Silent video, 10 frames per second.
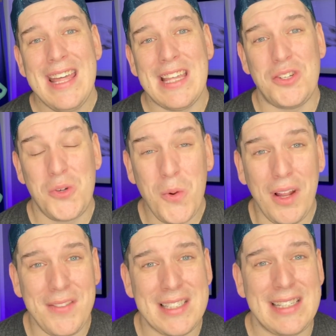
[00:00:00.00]
that Jewel
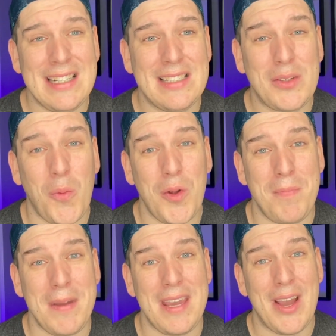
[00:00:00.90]
of the Seas
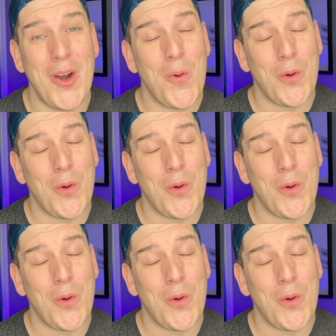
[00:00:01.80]
would be